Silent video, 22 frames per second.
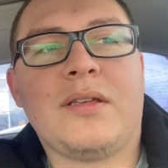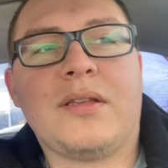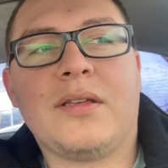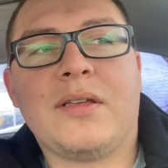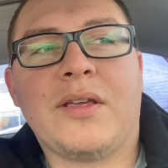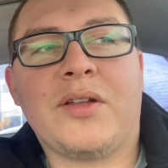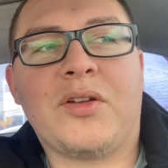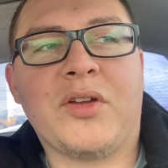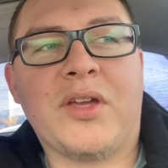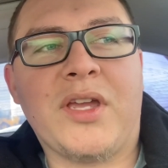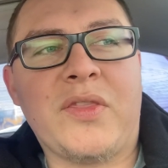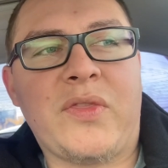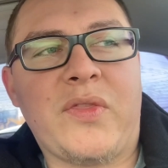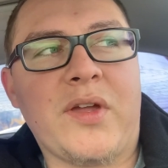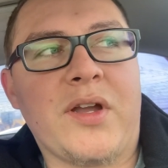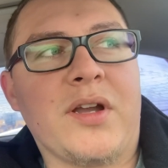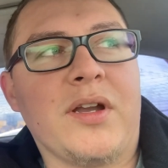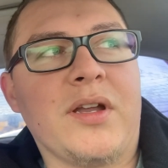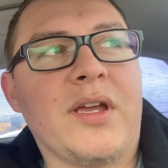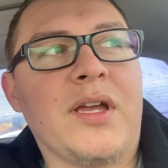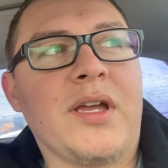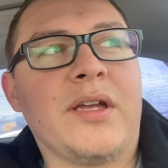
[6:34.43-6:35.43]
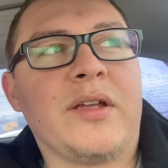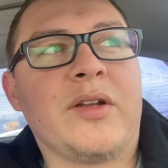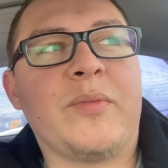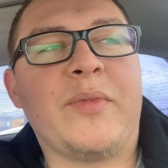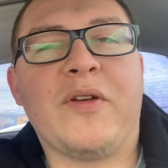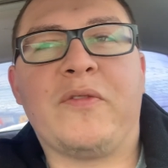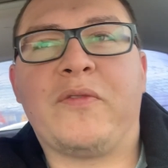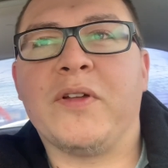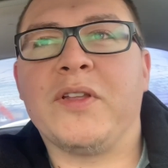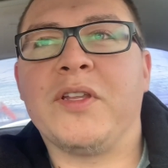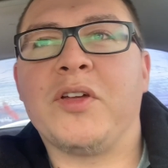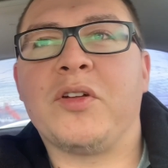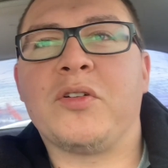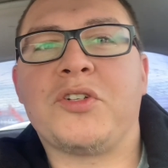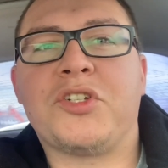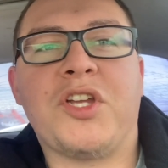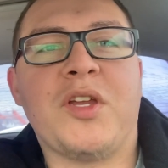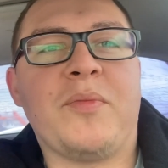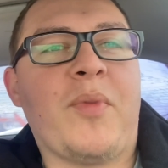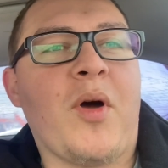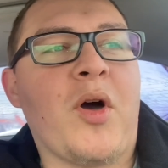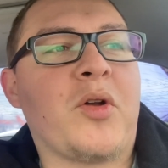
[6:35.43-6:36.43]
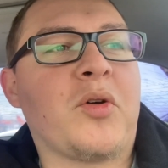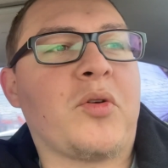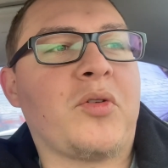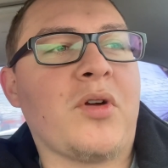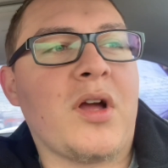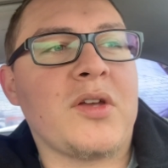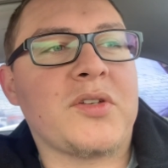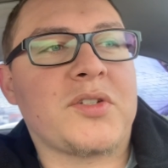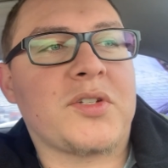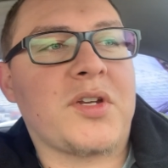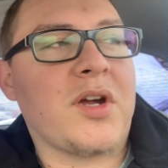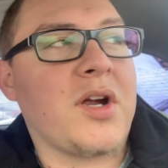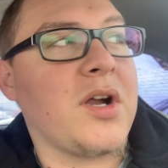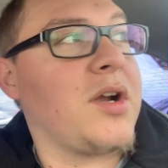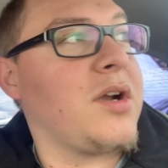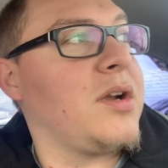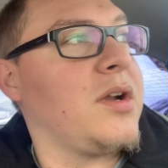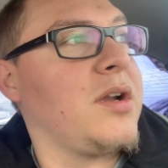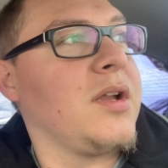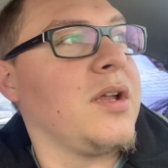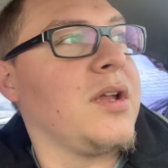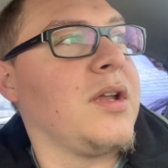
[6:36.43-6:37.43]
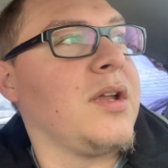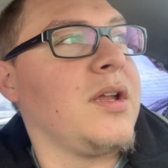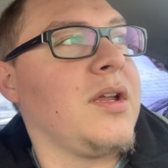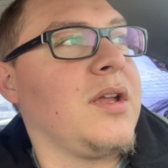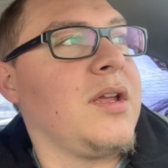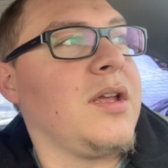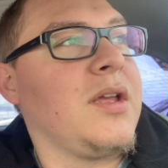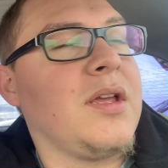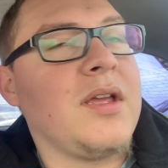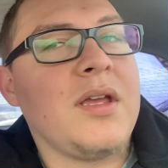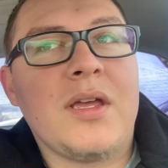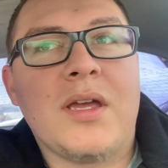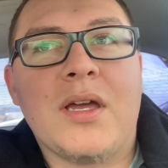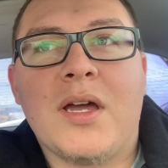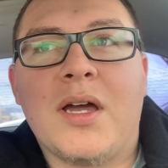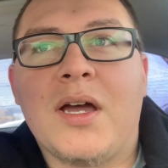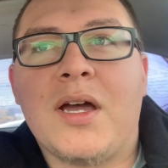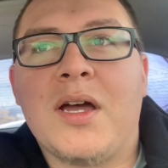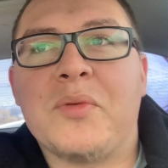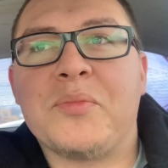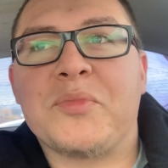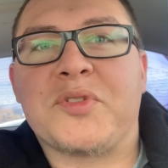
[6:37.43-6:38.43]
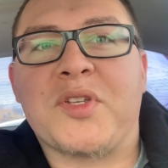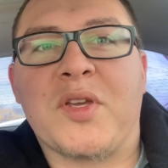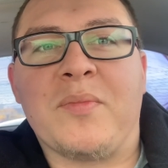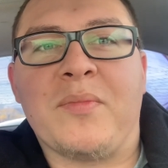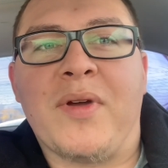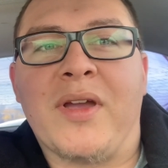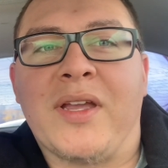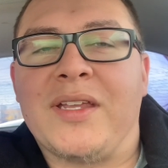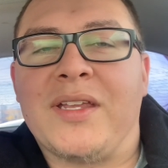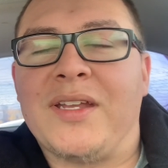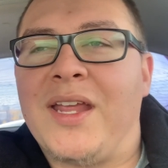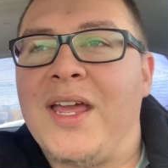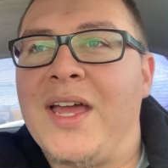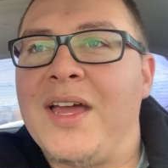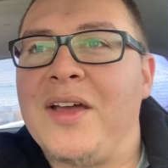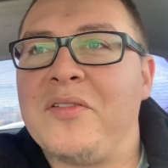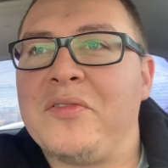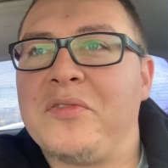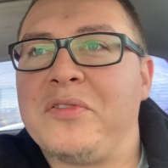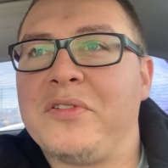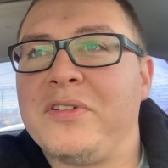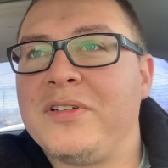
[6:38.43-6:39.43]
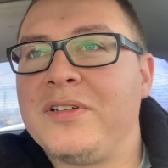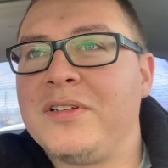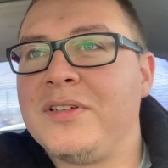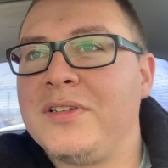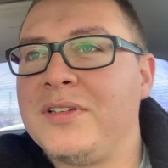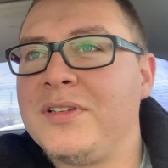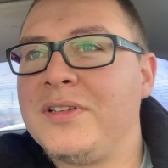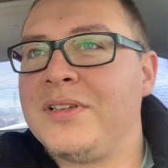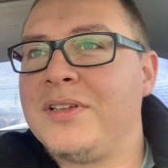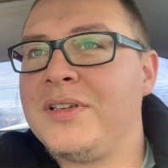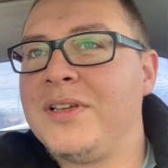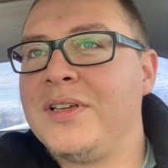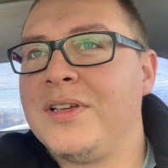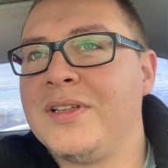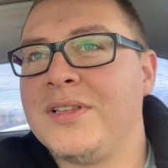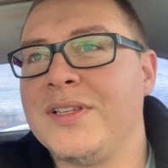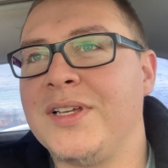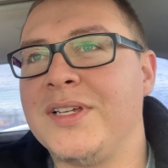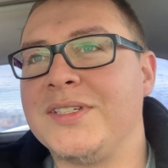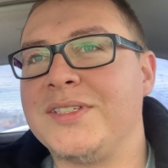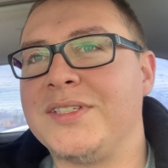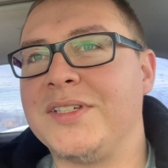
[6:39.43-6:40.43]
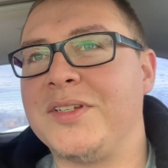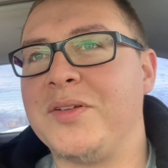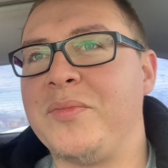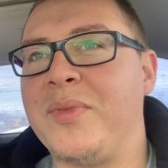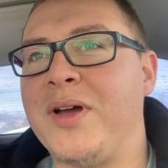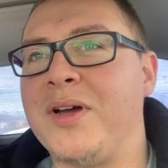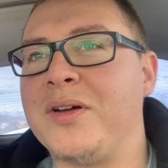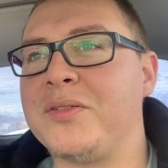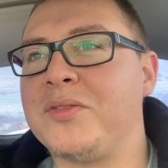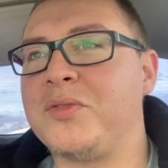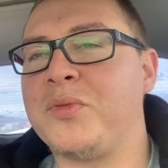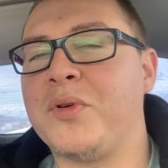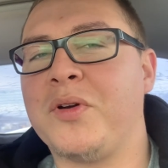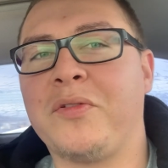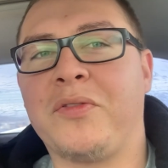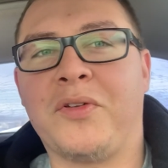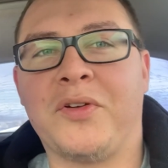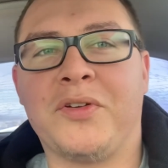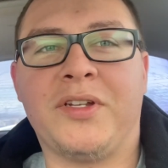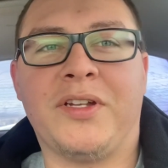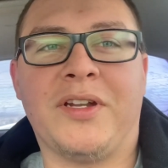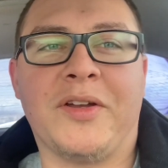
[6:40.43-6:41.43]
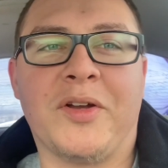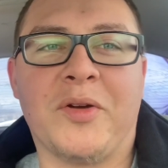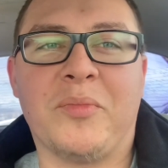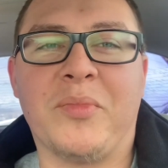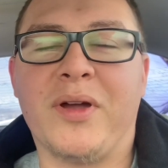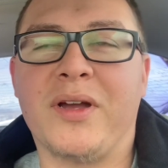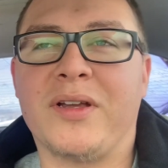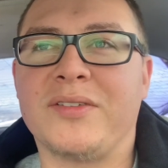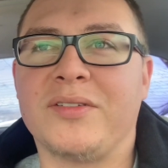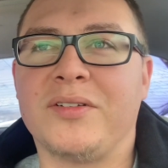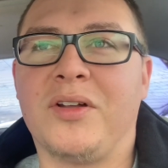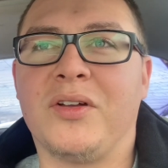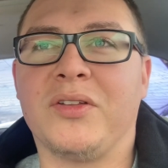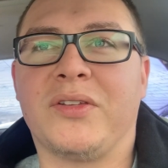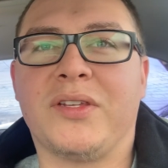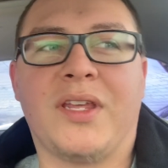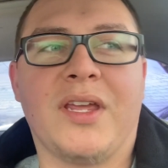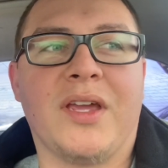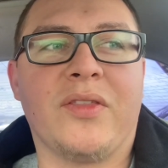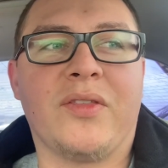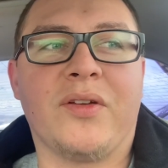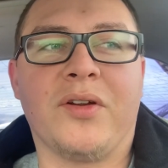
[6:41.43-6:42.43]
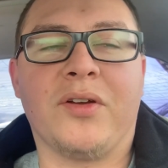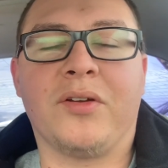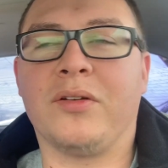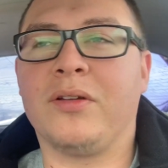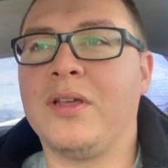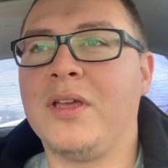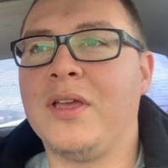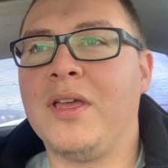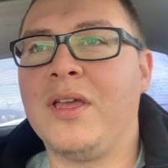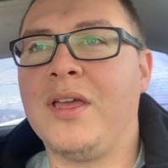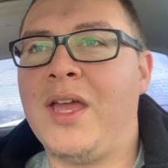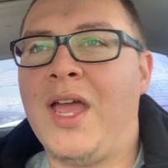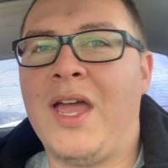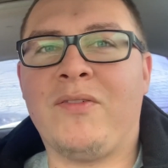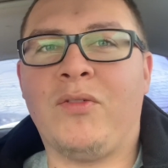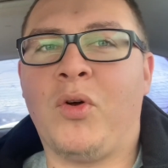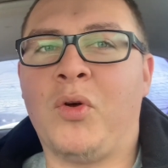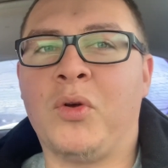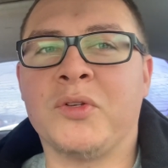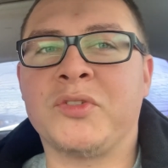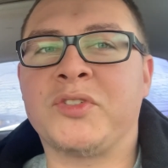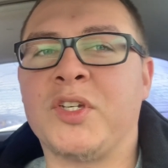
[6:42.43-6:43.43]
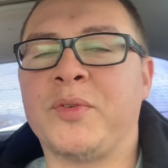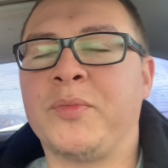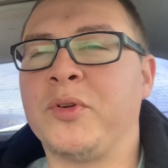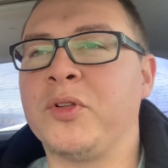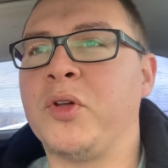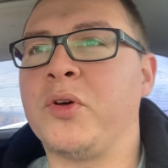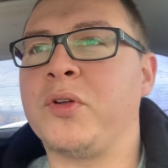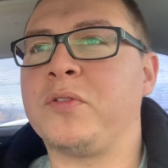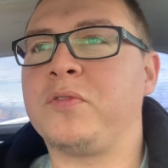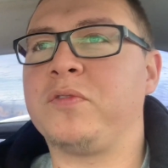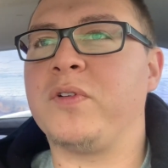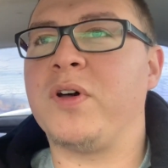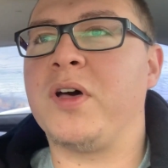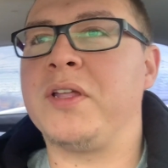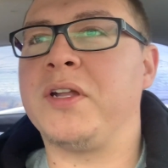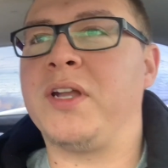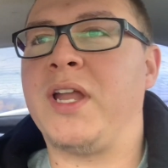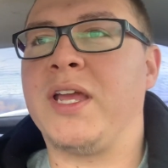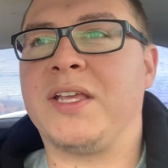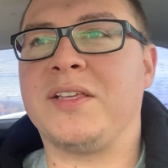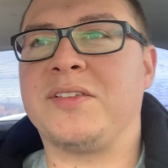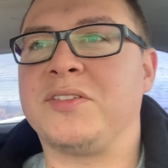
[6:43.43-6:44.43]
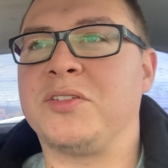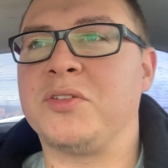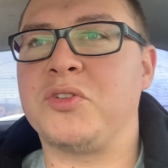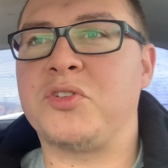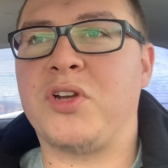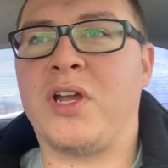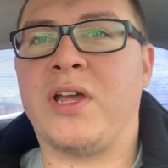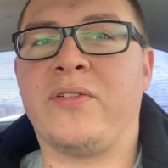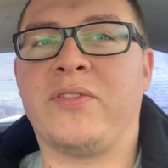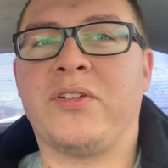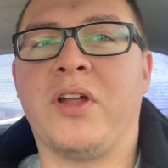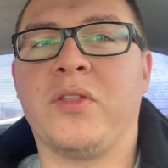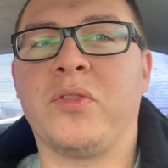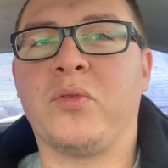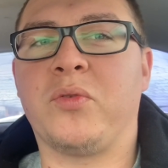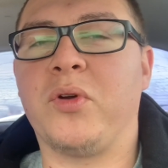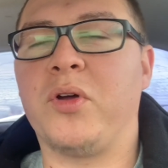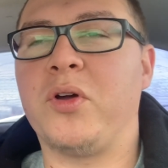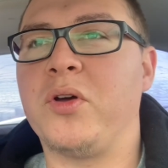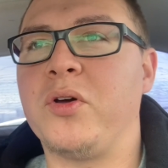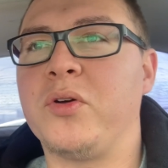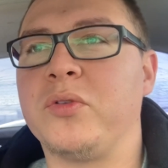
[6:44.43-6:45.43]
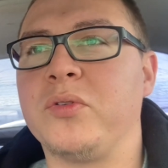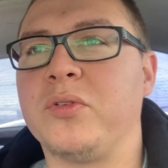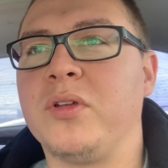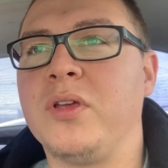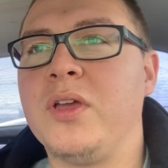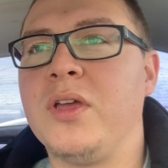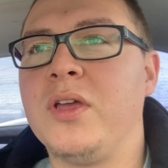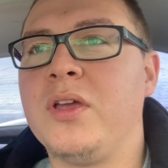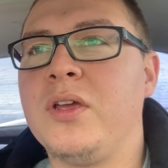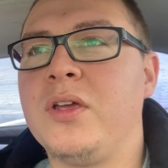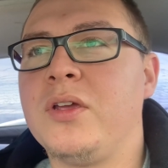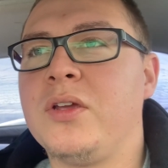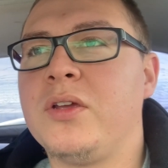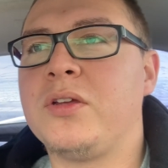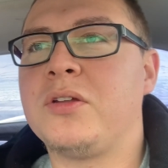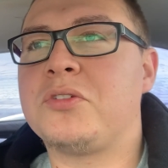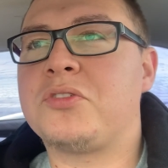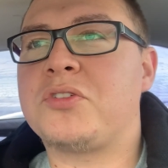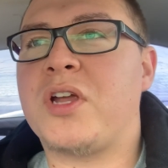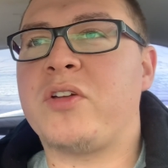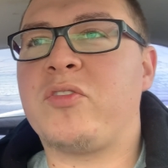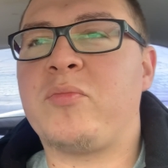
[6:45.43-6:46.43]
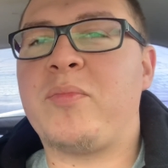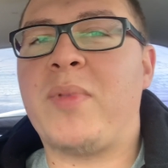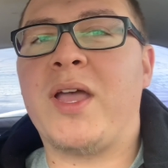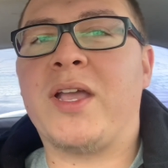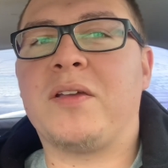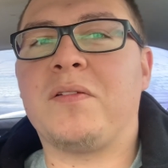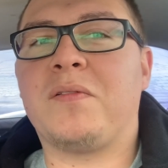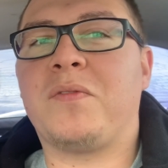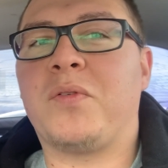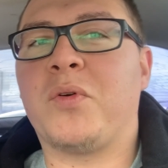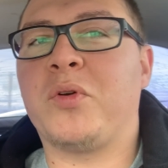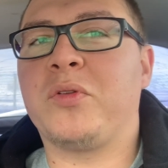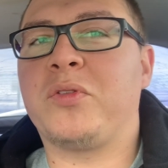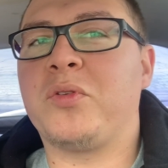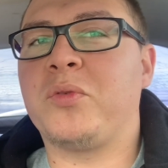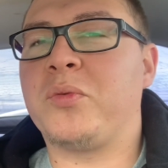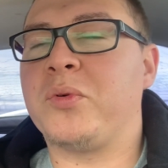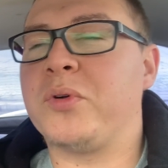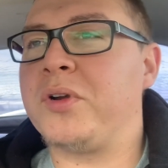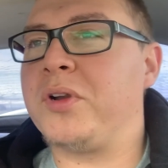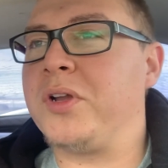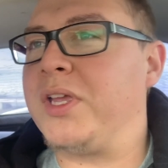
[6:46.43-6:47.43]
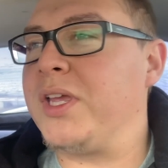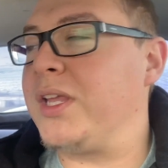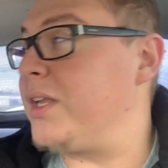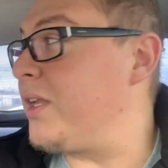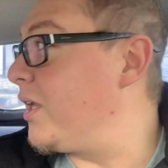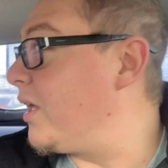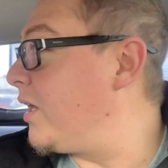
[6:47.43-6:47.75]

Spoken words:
it'll get there. It'll be a fun little cheap autocross car. Something I can have less than about $1,200-1,300 in altogether, and have a whole summer load of fun, and I can still drive it on the road and drive it back and forth to work, and